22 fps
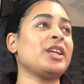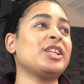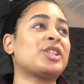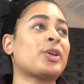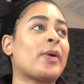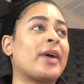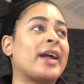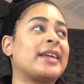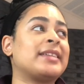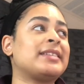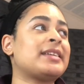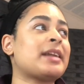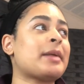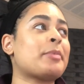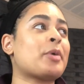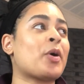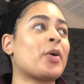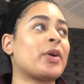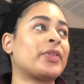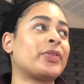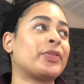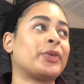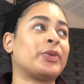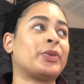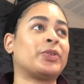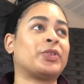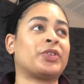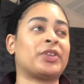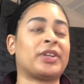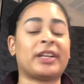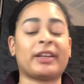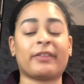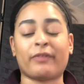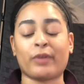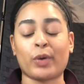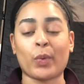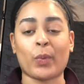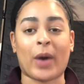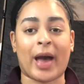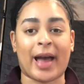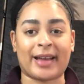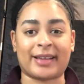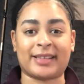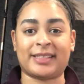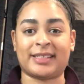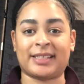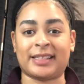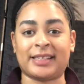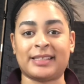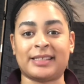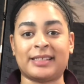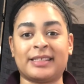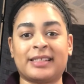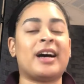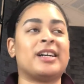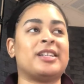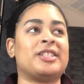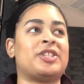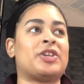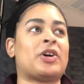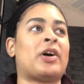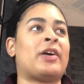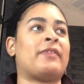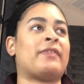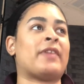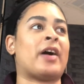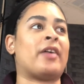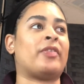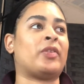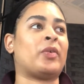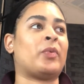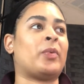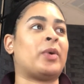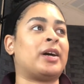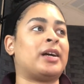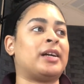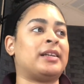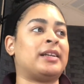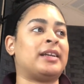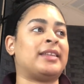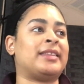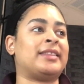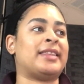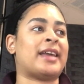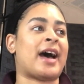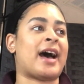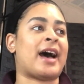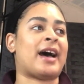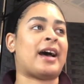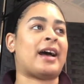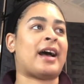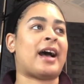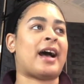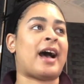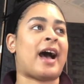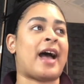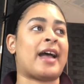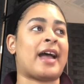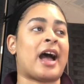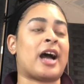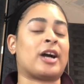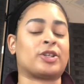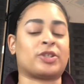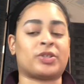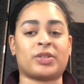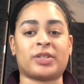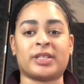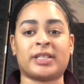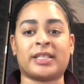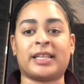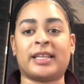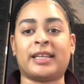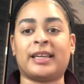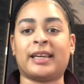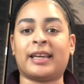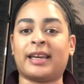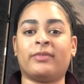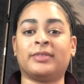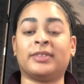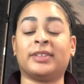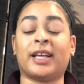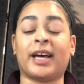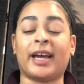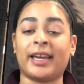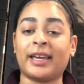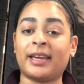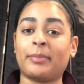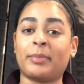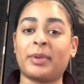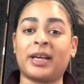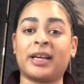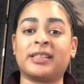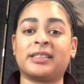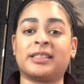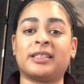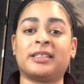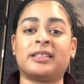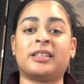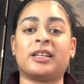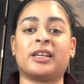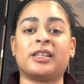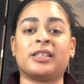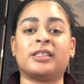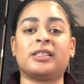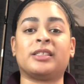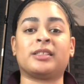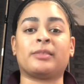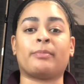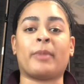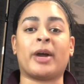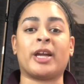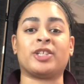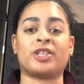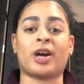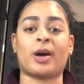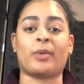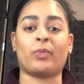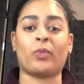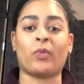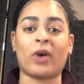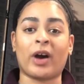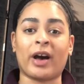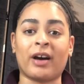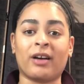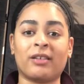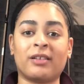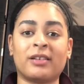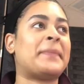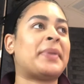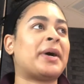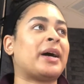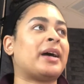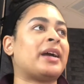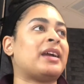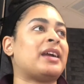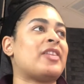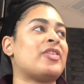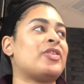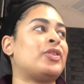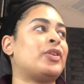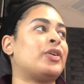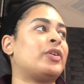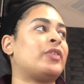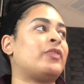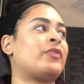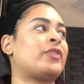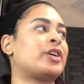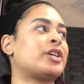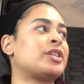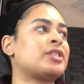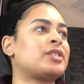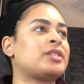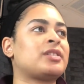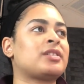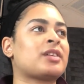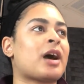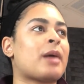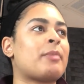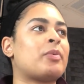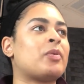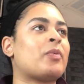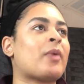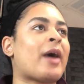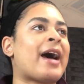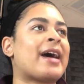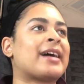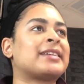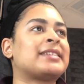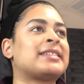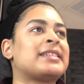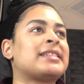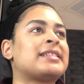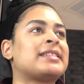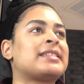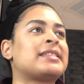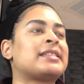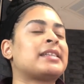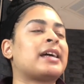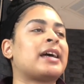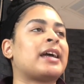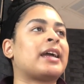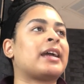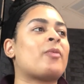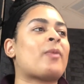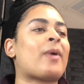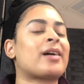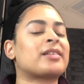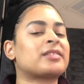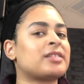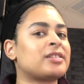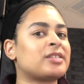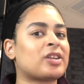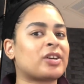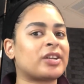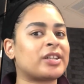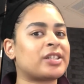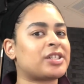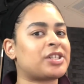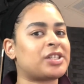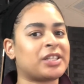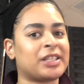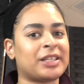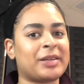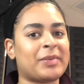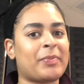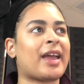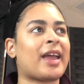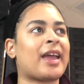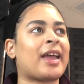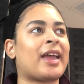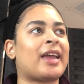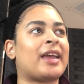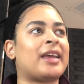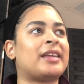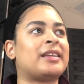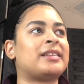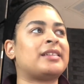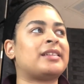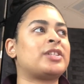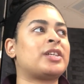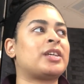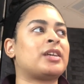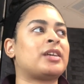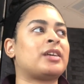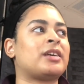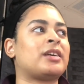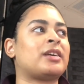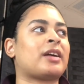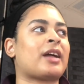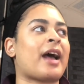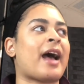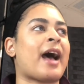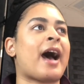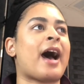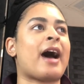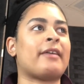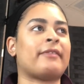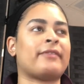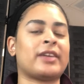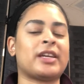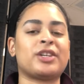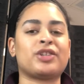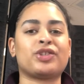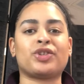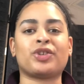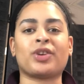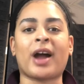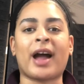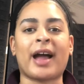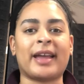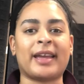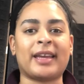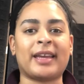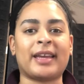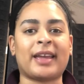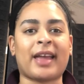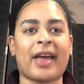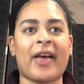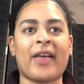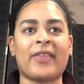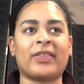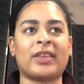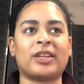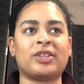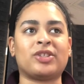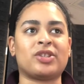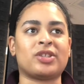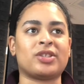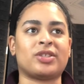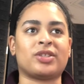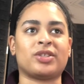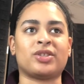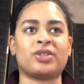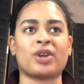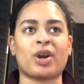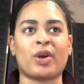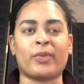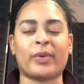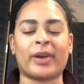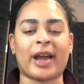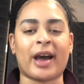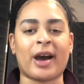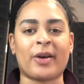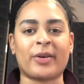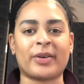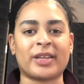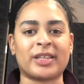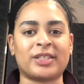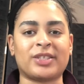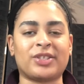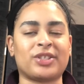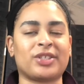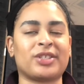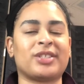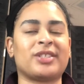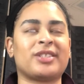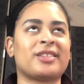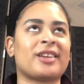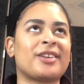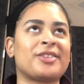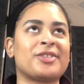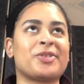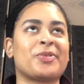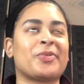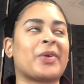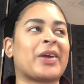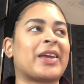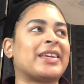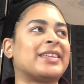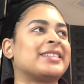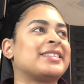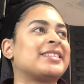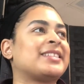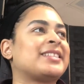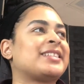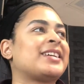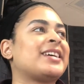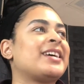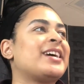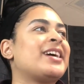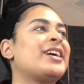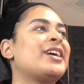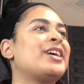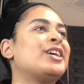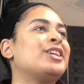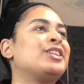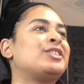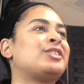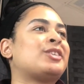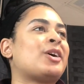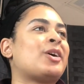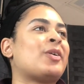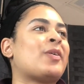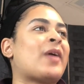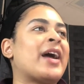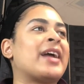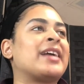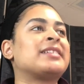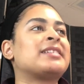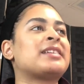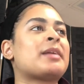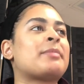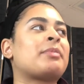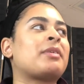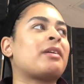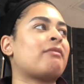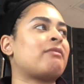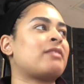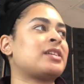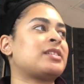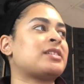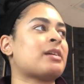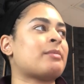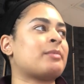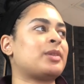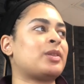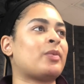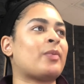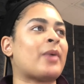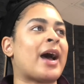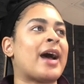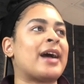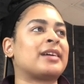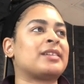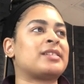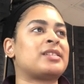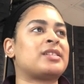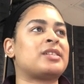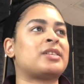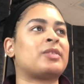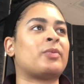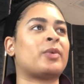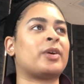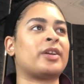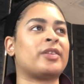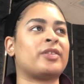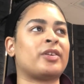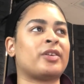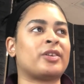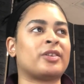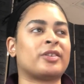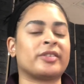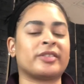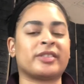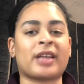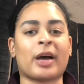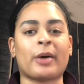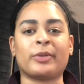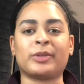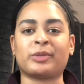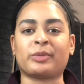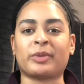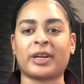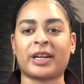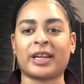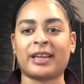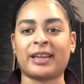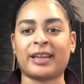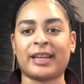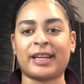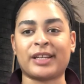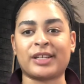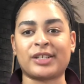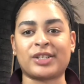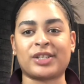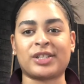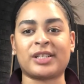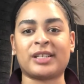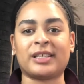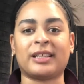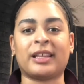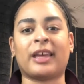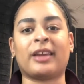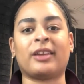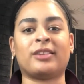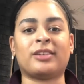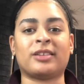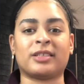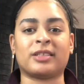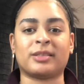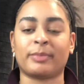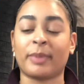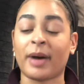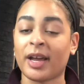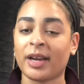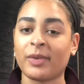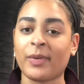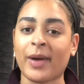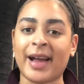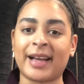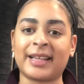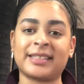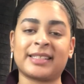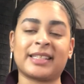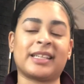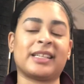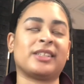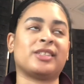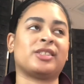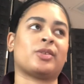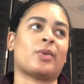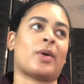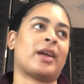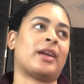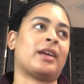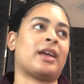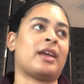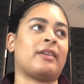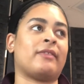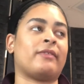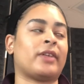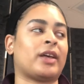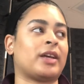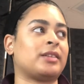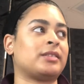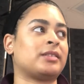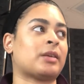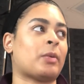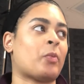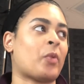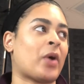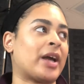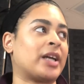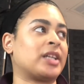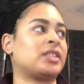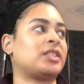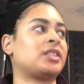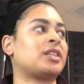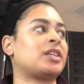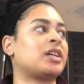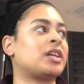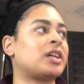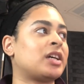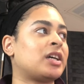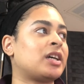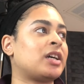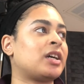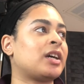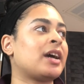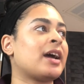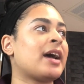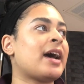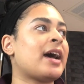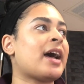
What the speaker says: So I ended up going through 3 different waxes until I found the one that I actually like because it does my job well. But the first couple waxes aren't cheap, and to have it, try it, and then just throw it out is just such a waste. So I ended up giving some of the wax to one of the girls that was working here. She like does body waxing, so I gave like some wax to her.